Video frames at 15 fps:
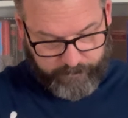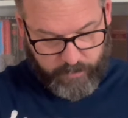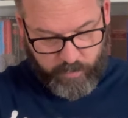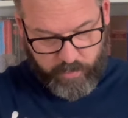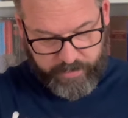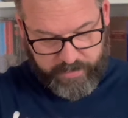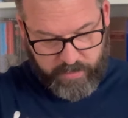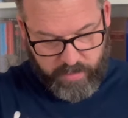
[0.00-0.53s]

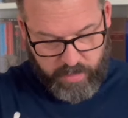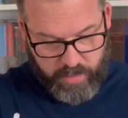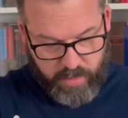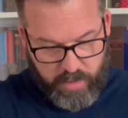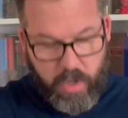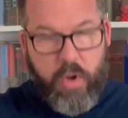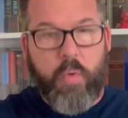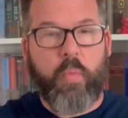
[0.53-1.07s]
won't,
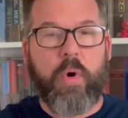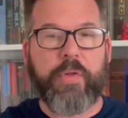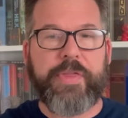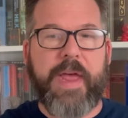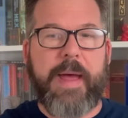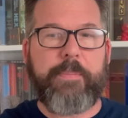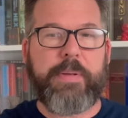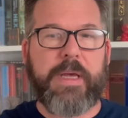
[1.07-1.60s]
won't
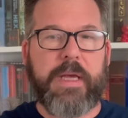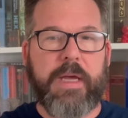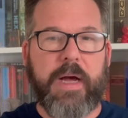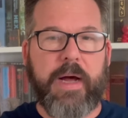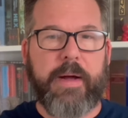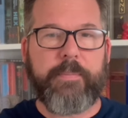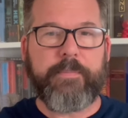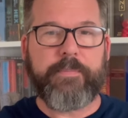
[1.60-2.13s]
that be
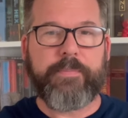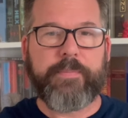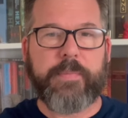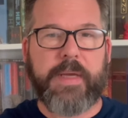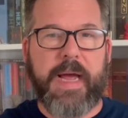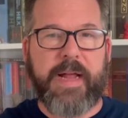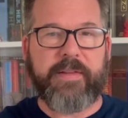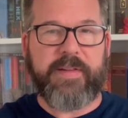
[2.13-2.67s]
um,
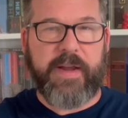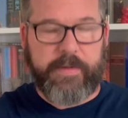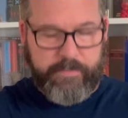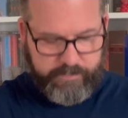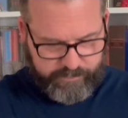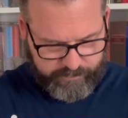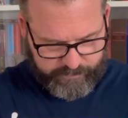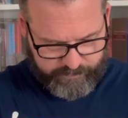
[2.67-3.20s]
content?
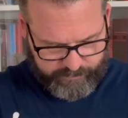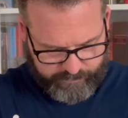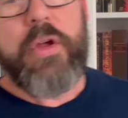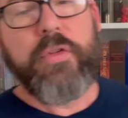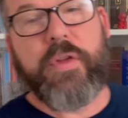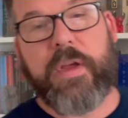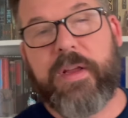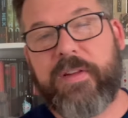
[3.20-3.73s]

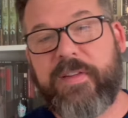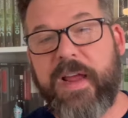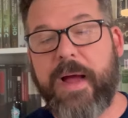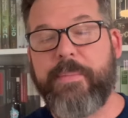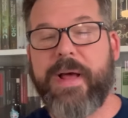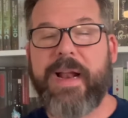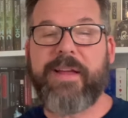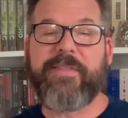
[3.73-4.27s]
So you can see
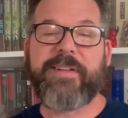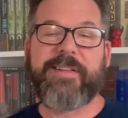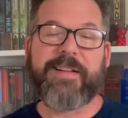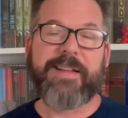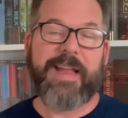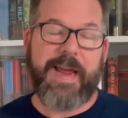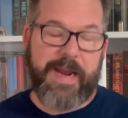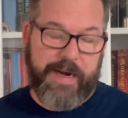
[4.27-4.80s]
I'm not even
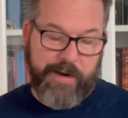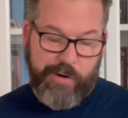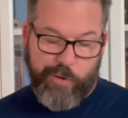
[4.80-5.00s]
delaying